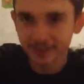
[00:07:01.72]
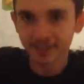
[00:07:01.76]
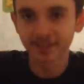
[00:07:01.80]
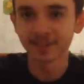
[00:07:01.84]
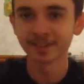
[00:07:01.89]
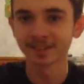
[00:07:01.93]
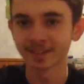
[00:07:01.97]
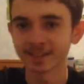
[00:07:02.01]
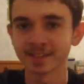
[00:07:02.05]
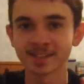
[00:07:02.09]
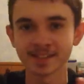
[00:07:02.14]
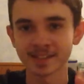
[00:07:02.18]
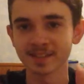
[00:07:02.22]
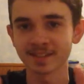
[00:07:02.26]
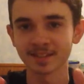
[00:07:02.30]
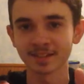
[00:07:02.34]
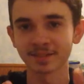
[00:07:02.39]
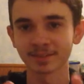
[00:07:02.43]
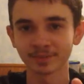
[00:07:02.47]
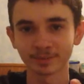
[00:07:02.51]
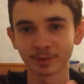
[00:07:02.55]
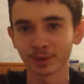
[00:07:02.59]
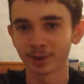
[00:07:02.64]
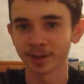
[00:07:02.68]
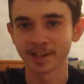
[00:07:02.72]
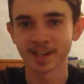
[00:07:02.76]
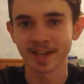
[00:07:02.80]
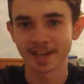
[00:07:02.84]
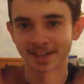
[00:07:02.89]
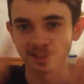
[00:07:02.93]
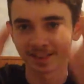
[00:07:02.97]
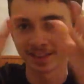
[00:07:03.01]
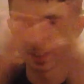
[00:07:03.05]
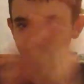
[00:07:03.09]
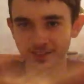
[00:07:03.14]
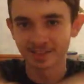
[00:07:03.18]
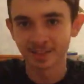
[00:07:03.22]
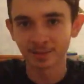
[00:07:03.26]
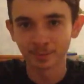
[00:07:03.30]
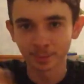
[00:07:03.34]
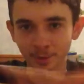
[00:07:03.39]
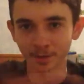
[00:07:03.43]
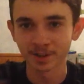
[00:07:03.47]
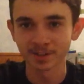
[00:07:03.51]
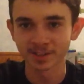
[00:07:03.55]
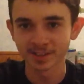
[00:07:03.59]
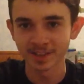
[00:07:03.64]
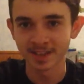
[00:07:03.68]
This isn't working. This is the
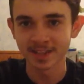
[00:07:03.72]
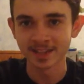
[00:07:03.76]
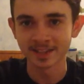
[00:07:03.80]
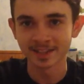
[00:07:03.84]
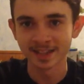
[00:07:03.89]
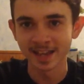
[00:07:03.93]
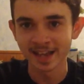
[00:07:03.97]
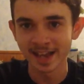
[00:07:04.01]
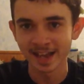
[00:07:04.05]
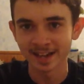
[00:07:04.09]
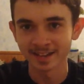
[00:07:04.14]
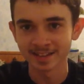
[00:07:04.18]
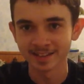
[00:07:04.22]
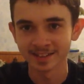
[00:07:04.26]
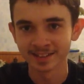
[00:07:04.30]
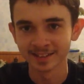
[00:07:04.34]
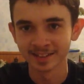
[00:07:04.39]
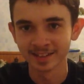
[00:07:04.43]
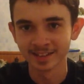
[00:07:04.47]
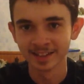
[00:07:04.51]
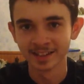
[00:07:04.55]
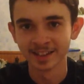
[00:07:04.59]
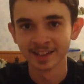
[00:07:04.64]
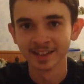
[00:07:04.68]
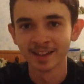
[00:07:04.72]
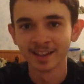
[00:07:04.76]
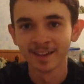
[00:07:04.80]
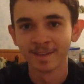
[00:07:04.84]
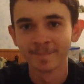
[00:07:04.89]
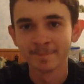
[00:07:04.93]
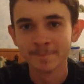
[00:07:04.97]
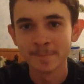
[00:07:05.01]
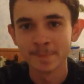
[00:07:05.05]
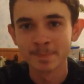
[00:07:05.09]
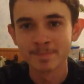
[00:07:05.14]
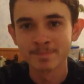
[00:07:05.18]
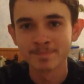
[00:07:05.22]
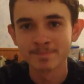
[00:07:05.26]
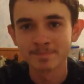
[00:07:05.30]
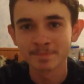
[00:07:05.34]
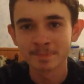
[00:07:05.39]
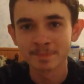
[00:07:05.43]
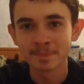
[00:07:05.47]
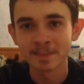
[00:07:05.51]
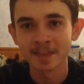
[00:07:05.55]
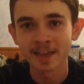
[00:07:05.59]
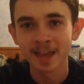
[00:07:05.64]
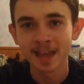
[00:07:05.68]
worst thing yet.
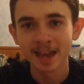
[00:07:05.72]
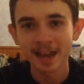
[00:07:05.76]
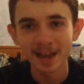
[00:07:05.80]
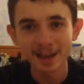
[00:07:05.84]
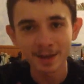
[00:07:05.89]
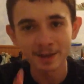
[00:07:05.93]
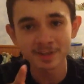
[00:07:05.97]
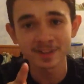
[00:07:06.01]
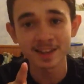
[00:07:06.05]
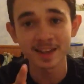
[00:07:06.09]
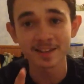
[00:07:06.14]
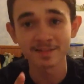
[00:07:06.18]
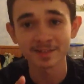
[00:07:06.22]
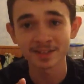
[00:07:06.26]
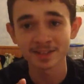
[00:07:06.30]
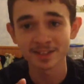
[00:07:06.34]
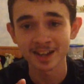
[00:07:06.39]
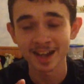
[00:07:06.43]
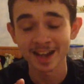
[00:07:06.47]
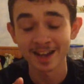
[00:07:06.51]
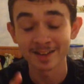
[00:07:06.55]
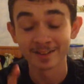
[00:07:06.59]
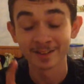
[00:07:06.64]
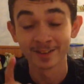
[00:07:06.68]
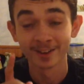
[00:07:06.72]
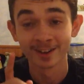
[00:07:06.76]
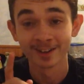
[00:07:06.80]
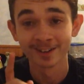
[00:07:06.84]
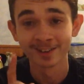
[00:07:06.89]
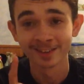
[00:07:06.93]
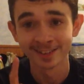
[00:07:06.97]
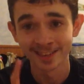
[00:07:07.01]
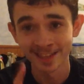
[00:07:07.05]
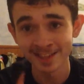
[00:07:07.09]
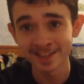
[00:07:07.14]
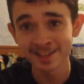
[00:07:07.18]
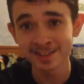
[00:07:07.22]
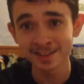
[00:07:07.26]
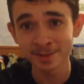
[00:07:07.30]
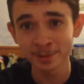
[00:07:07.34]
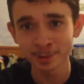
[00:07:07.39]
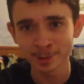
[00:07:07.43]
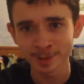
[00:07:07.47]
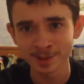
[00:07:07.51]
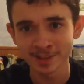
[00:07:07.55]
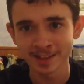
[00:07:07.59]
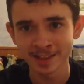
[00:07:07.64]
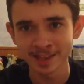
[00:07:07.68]
And I honestly have to say, this is the
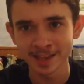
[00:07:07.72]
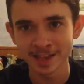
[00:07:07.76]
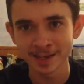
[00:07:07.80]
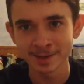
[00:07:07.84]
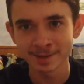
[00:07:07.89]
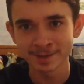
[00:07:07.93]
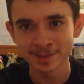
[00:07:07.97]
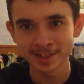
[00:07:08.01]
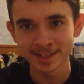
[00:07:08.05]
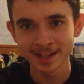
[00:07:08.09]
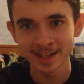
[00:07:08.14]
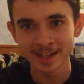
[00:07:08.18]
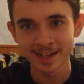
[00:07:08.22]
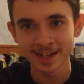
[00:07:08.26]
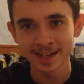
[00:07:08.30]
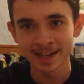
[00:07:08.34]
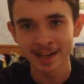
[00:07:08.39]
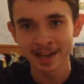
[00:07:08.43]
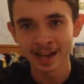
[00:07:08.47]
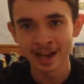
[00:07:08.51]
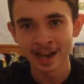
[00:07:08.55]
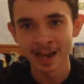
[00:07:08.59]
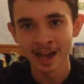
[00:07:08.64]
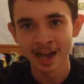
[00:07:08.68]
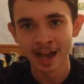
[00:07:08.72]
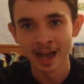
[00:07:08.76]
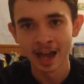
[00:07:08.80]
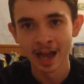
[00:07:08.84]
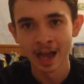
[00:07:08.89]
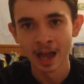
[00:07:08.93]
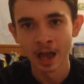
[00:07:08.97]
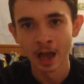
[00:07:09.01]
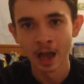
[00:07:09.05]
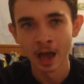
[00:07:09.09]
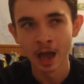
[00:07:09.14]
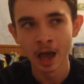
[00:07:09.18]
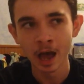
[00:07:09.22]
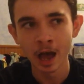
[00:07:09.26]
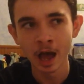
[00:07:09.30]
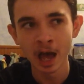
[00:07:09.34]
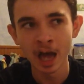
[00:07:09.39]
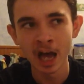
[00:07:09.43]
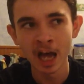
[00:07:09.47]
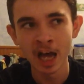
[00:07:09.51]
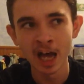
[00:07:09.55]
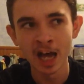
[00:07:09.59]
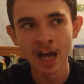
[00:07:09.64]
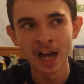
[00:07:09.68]
worst thing that you've seen?
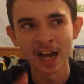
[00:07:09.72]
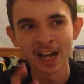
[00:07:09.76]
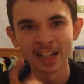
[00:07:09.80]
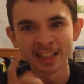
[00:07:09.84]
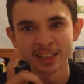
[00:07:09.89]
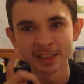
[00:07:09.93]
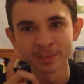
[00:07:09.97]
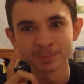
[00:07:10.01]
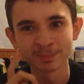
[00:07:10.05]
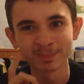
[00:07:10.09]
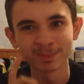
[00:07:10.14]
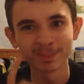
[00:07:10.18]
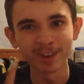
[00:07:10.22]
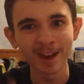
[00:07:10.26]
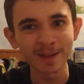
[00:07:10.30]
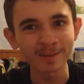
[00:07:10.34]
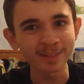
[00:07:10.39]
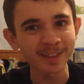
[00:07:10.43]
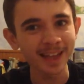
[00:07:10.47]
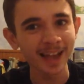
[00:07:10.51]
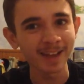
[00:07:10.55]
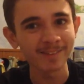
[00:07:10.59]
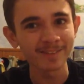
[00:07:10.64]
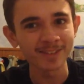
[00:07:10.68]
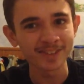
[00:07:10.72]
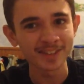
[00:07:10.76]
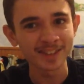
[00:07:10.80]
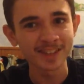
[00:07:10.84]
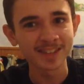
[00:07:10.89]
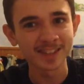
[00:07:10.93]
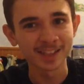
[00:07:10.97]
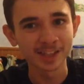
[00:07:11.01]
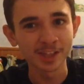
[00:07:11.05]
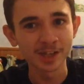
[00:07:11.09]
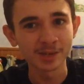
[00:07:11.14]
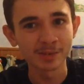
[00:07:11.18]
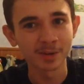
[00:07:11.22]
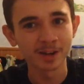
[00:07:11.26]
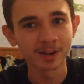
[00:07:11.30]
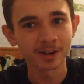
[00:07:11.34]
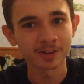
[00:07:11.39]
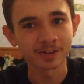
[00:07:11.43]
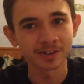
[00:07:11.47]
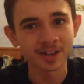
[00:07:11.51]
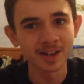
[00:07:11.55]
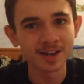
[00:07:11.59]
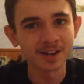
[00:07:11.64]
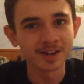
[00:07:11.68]
You probably haven't seen the Cuba
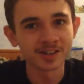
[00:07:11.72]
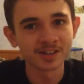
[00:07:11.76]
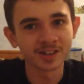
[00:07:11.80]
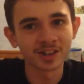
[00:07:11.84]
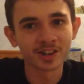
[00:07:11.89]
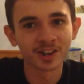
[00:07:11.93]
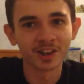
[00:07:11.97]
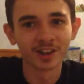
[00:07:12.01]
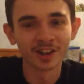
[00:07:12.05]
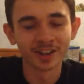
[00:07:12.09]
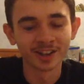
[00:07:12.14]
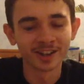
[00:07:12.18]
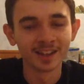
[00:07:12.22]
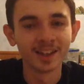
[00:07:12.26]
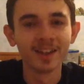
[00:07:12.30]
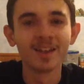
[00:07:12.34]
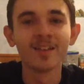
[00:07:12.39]
Crusader song.